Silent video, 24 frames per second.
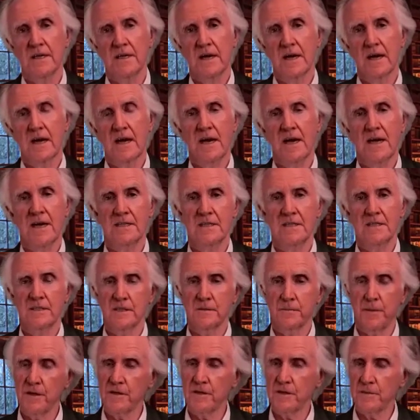and
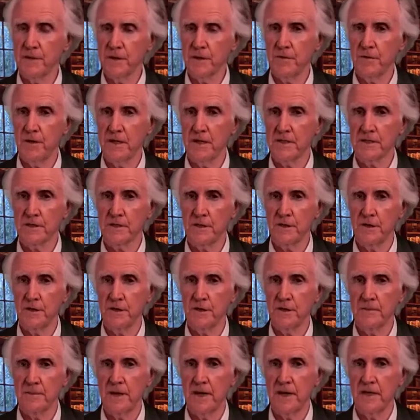spoke to me quite
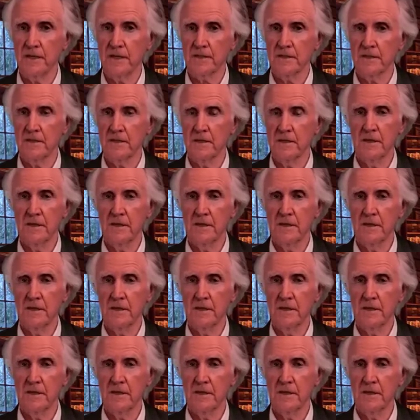sternly about,